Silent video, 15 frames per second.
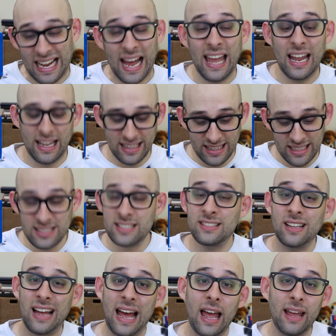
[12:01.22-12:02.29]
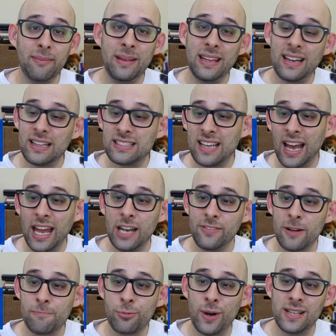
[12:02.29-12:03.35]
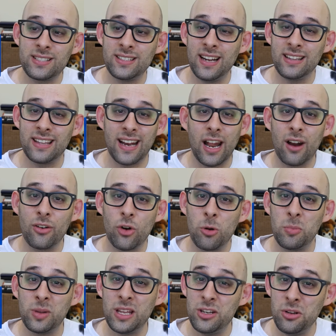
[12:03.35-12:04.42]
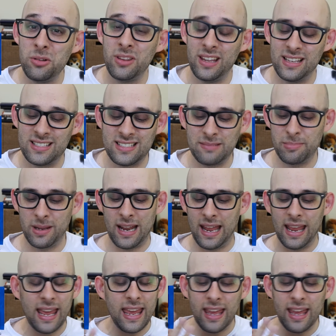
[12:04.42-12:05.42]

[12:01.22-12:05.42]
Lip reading: That's kind of unprecedented. I don't normally do this, but I